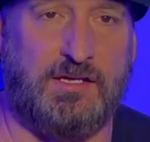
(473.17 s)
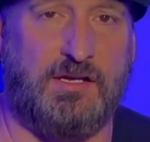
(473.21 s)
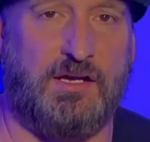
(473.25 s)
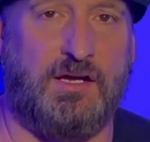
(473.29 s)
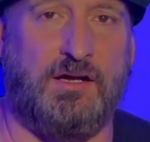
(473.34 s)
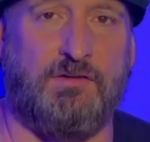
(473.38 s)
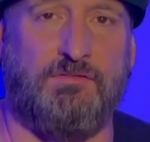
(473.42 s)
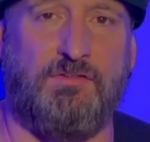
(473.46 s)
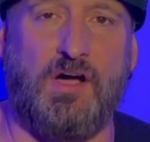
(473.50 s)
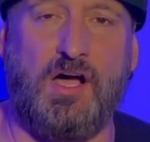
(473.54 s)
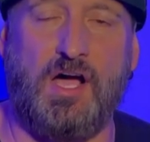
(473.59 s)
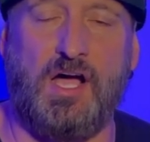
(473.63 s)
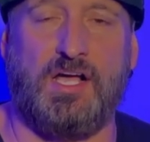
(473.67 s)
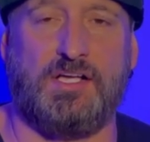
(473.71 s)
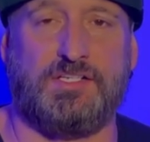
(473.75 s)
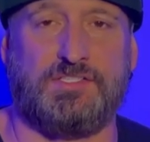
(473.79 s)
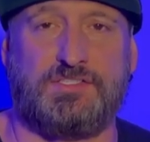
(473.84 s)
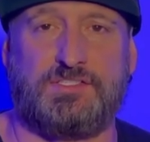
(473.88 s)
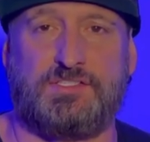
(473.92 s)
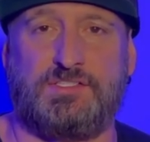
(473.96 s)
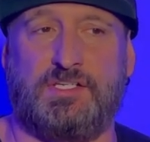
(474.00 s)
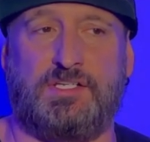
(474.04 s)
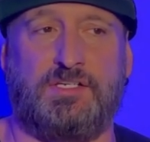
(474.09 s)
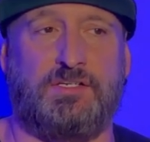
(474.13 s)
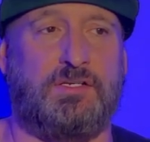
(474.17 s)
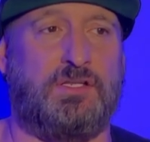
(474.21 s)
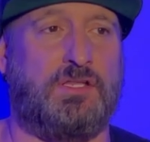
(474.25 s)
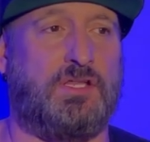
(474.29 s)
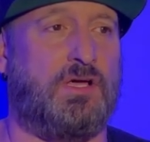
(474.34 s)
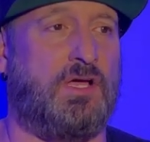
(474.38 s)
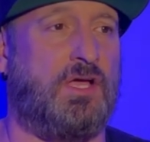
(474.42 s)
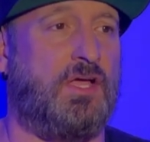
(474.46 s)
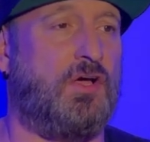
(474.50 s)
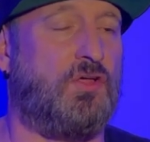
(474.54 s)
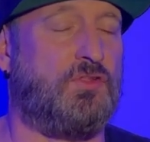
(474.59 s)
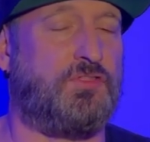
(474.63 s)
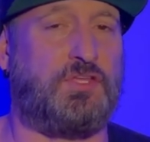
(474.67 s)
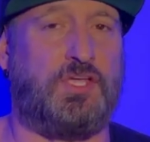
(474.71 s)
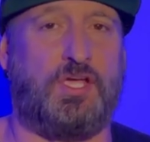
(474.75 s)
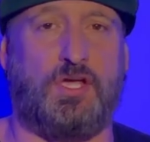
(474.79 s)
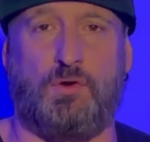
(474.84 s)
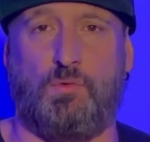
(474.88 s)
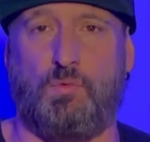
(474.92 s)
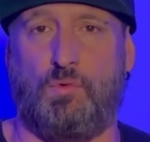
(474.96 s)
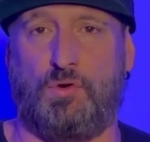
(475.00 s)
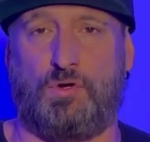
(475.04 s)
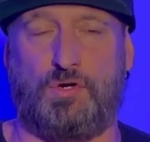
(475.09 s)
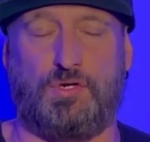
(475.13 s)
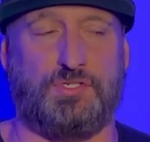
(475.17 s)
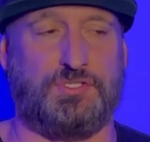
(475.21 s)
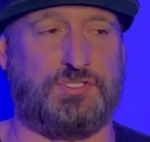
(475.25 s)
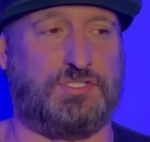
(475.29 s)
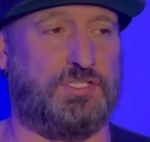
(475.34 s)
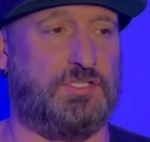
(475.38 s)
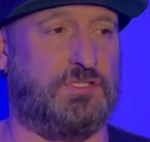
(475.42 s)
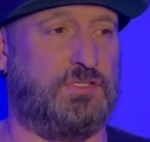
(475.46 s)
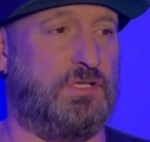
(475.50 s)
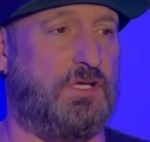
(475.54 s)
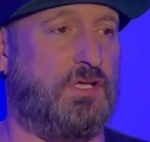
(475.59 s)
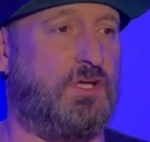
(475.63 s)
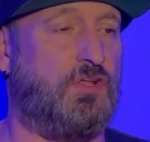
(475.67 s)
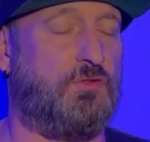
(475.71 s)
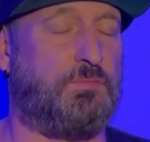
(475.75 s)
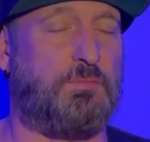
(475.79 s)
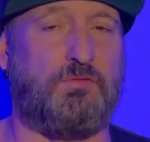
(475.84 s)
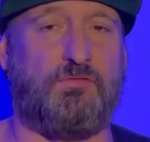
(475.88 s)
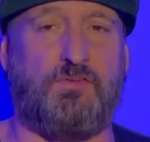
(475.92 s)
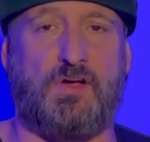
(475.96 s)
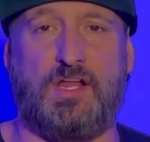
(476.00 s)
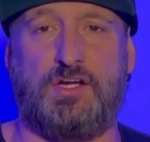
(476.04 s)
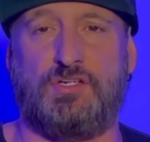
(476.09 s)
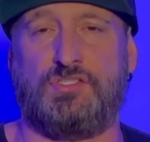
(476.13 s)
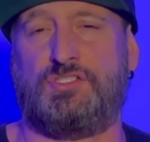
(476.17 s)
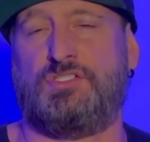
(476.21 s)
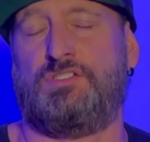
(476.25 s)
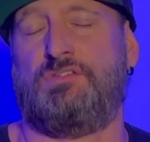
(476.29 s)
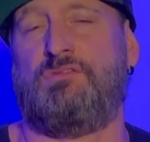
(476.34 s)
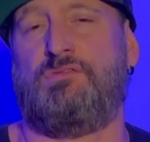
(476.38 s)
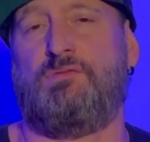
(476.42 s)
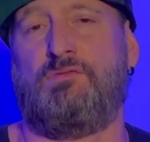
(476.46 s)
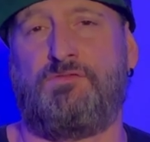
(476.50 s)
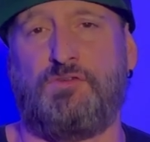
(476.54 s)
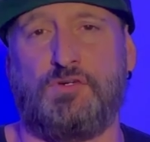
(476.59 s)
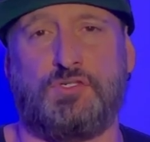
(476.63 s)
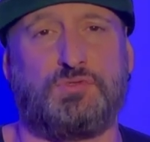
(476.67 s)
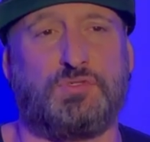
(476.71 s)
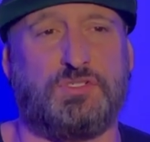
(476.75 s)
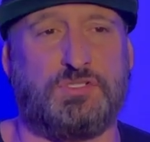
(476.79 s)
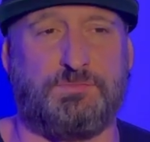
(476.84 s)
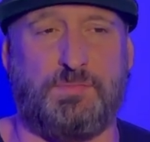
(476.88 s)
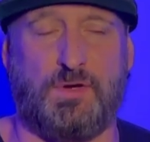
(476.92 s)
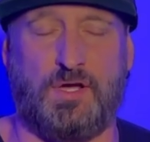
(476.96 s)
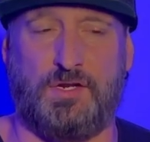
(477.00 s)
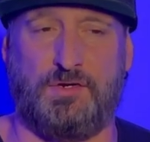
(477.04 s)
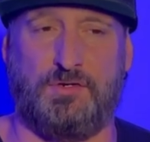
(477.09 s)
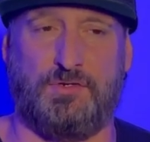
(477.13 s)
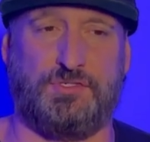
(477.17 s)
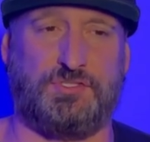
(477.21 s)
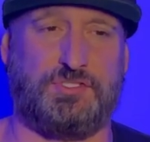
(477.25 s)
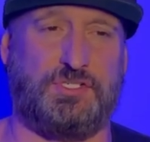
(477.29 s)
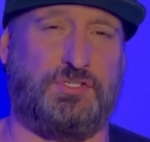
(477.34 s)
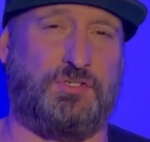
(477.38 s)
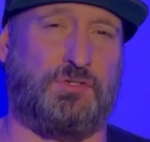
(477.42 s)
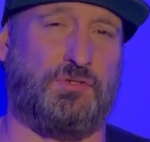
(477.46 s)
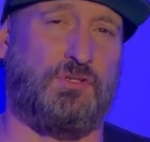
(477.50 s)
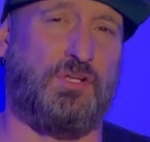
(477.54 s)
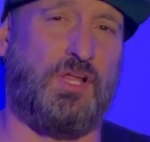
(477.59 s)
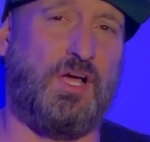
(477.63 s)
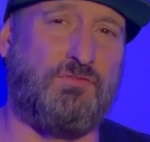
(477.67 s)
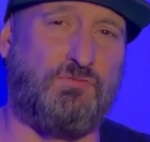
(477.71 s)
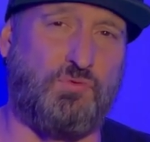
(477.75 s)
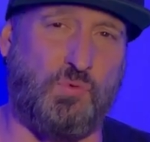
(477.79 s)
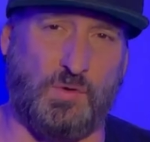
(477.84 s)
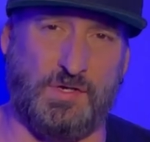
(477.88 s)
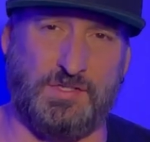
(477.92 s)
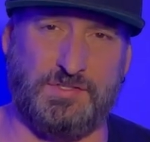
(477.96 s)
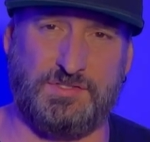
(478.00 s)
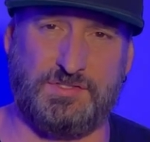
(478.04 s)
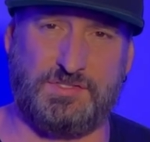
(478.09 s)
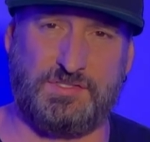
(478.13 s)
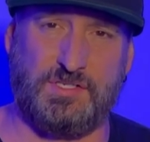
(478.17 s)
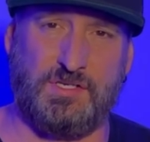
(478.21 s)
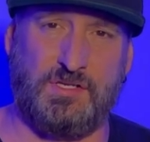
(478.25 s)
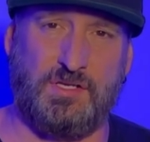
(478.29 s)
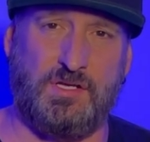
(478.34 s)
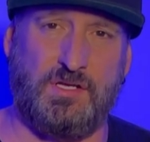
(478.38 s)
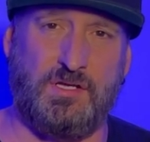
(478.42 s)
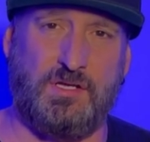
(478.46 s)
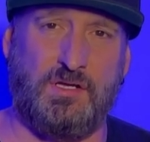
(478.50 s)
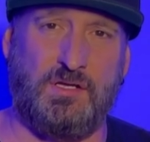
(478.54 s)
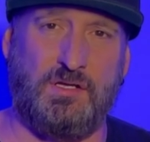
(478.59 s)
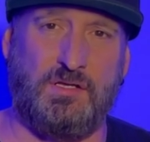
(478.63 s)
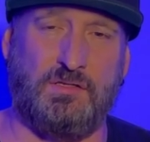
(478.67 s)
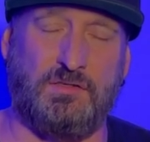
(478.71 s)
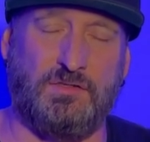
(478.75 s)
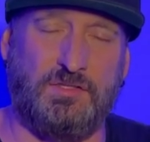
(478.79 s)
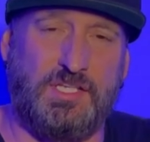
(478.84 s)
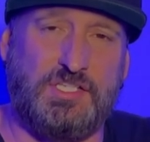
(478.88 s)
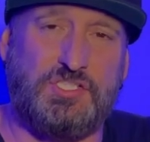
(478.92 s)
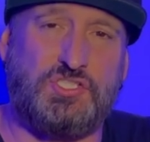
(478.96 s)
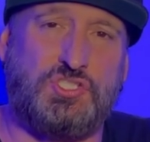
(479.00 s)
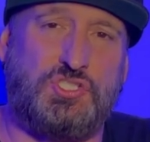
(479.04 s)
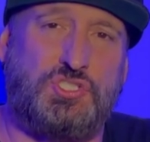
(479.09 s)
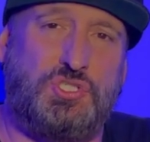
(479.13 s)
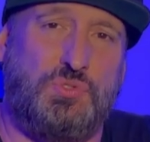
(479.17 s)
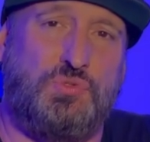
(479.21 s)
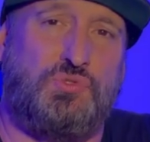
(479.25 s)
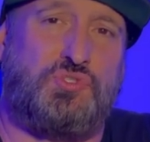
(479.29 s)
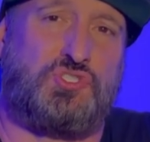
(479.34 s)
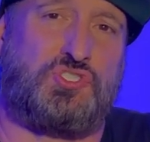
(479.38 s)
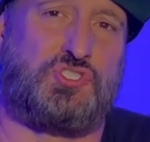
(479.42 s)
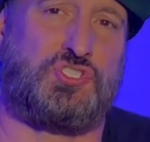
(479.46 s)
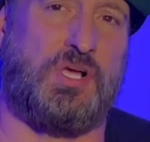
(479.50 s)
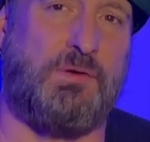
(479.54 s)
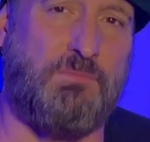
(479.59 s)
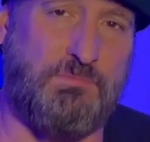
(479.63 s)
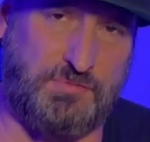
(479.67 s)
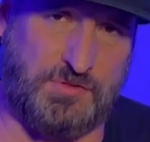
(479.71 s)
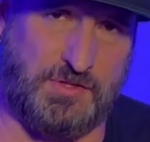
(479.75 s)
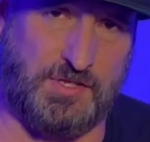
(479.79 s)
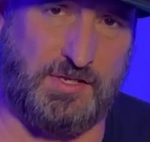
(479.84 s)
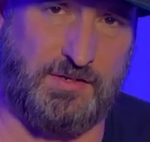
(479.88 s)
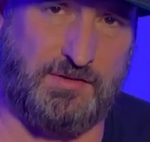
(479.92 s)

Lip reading: of us and the healthcare workers and the health providers and first responders and your loved ones, let's do something.